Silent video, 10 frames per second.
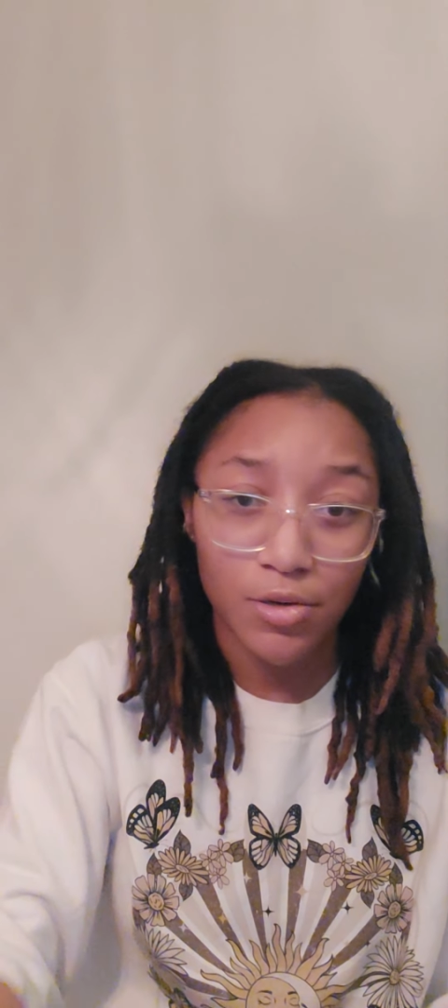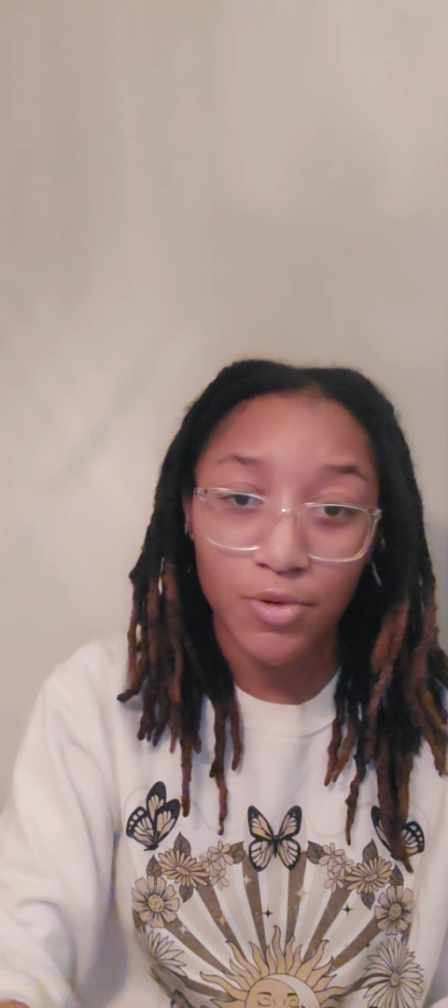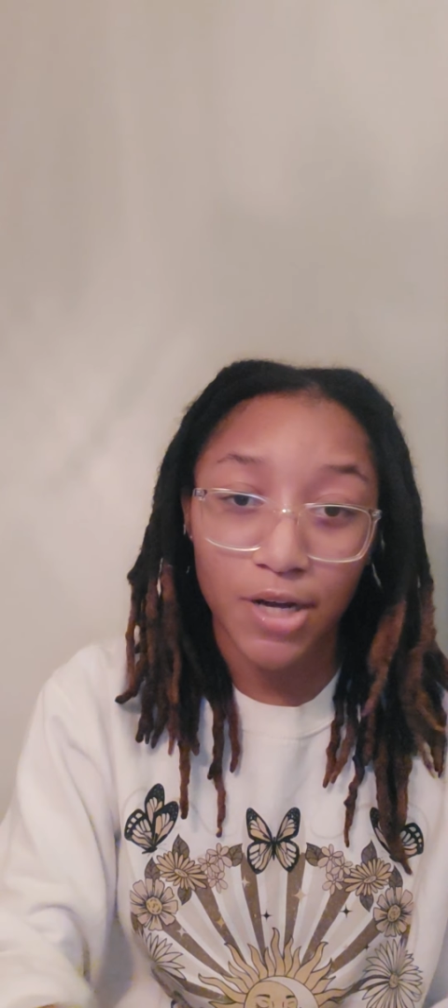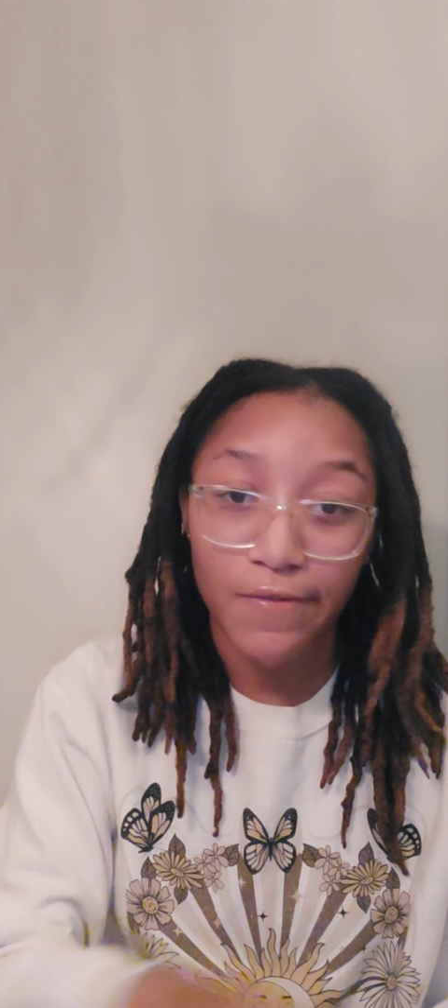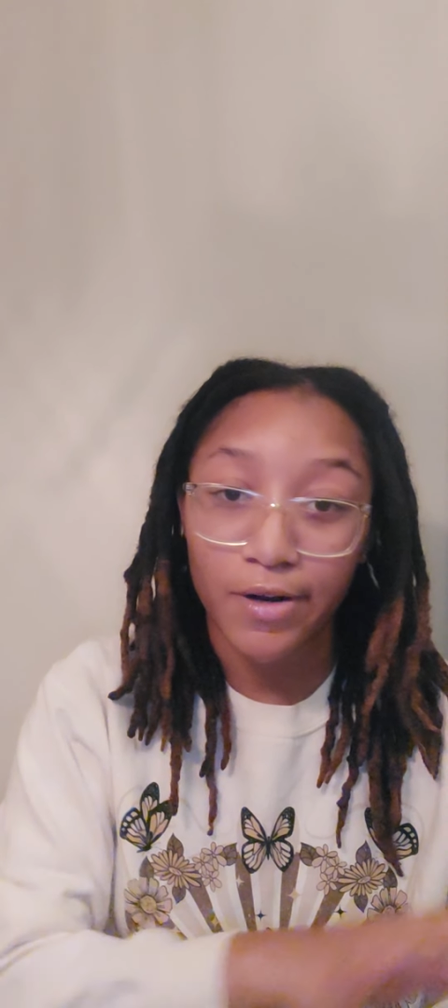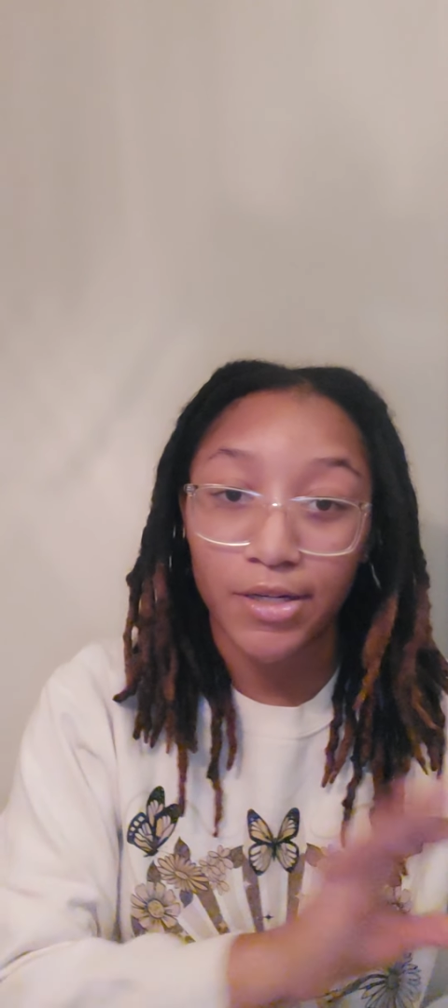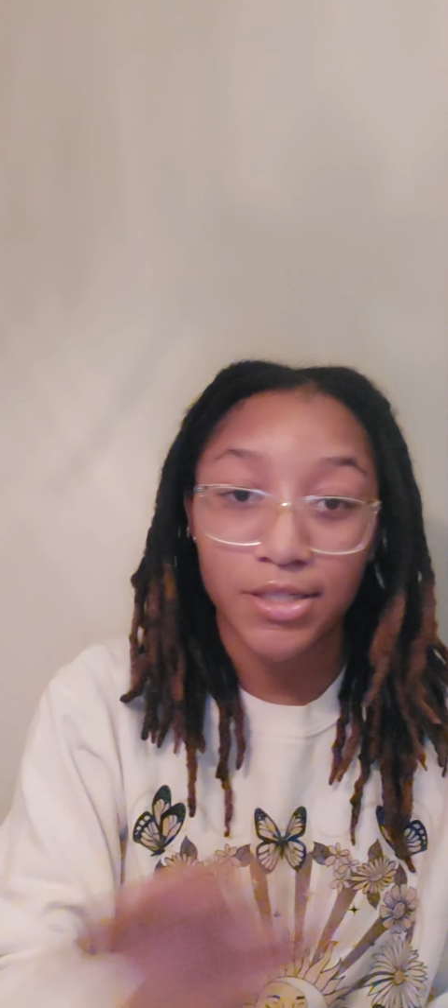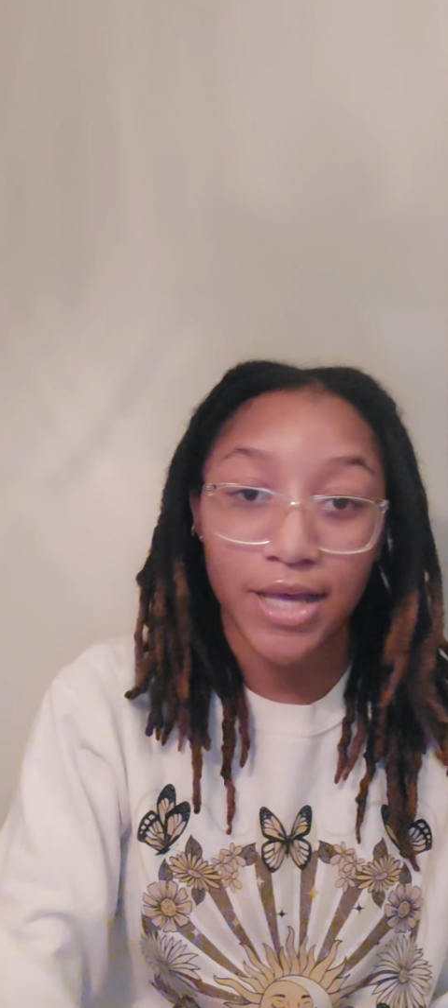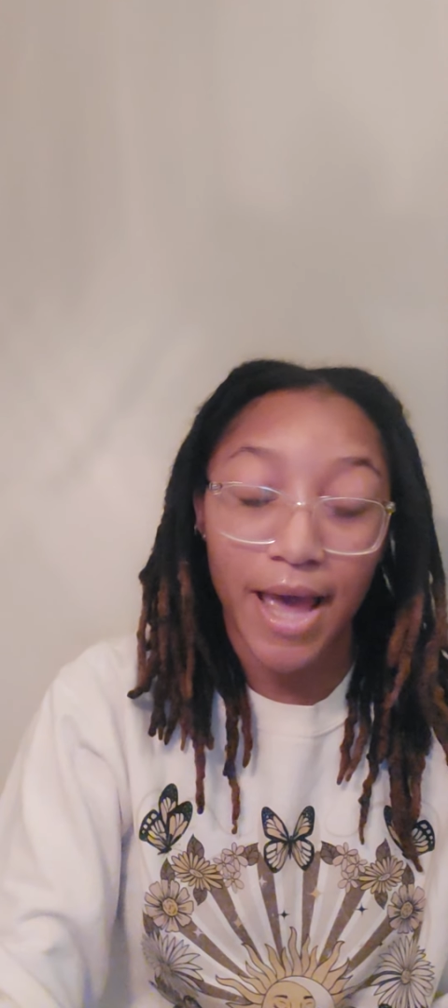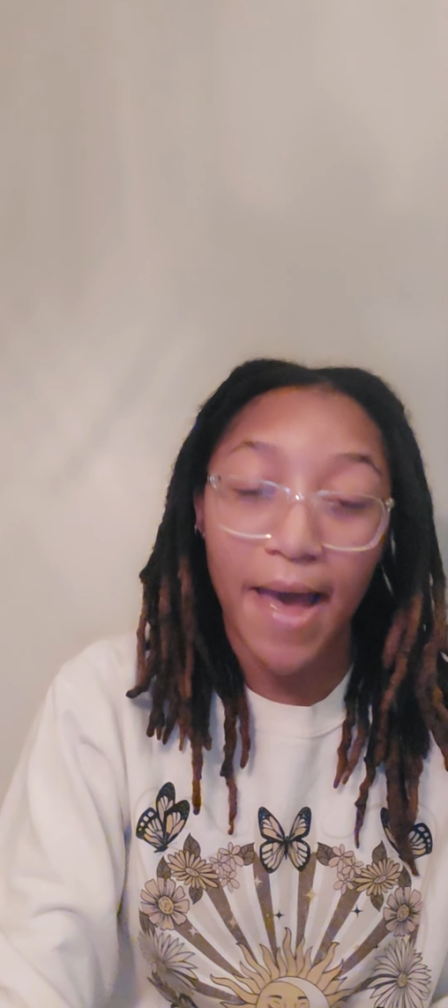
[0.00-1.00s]
or whatever, it
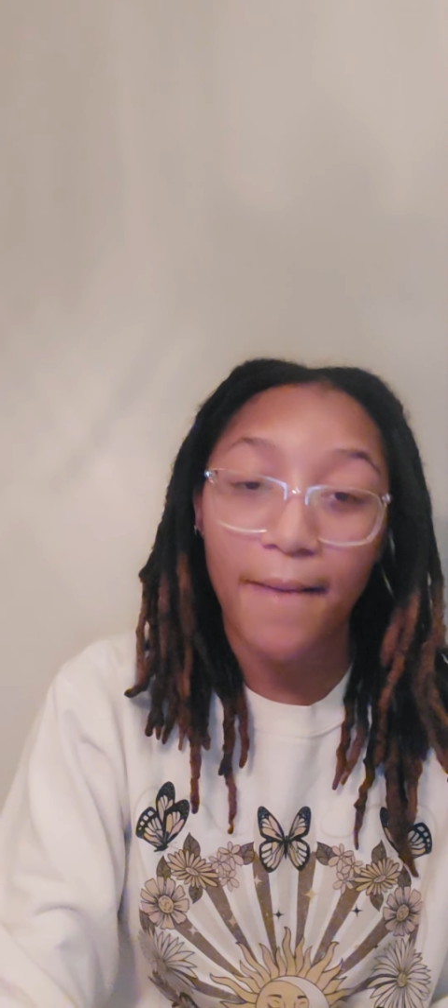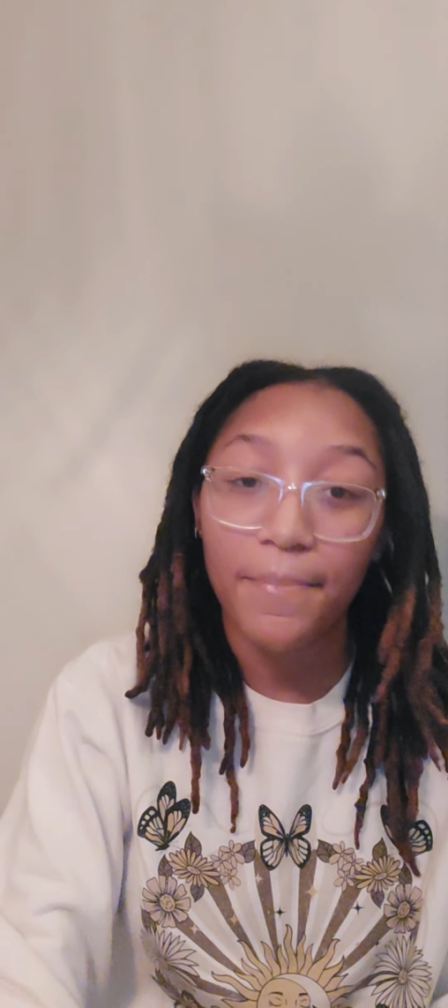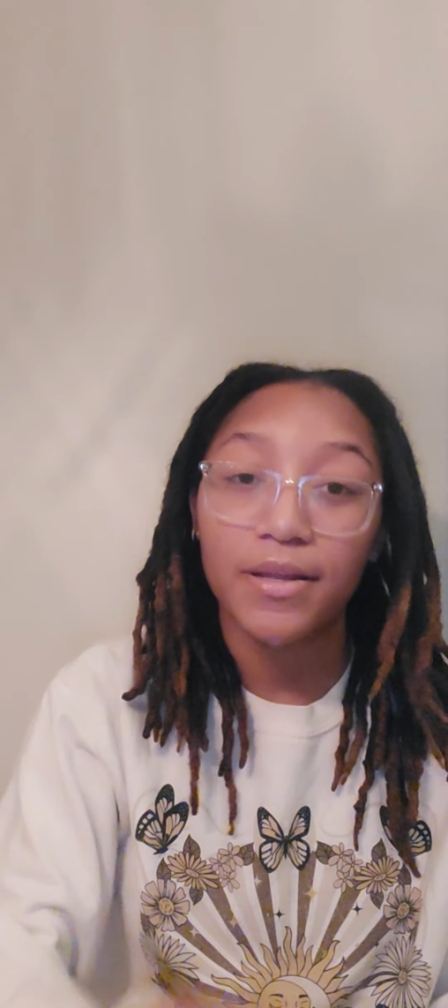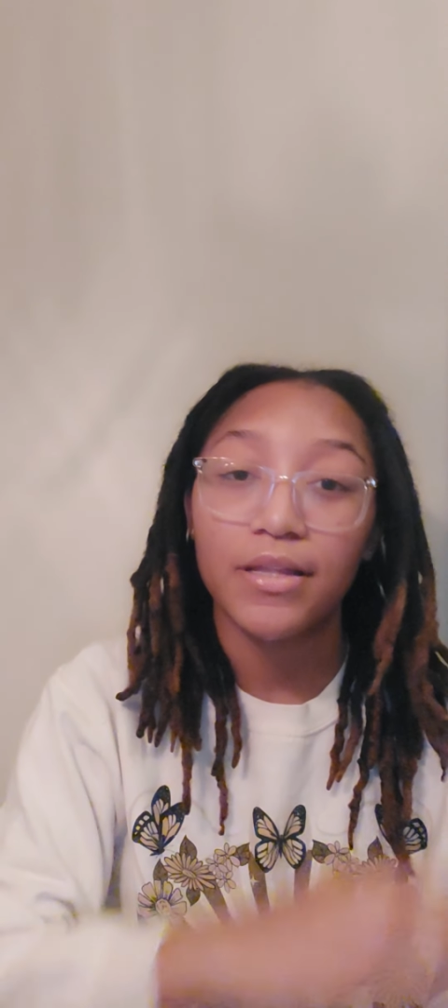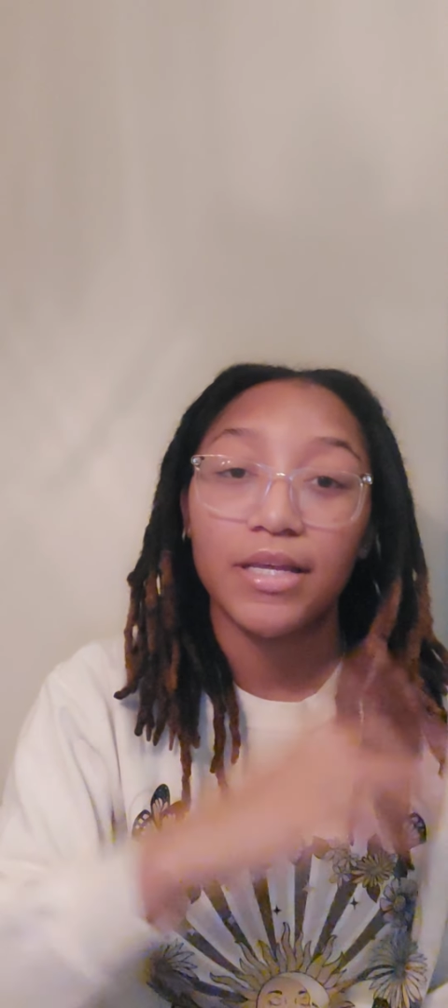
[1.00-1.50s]
doesn't happen,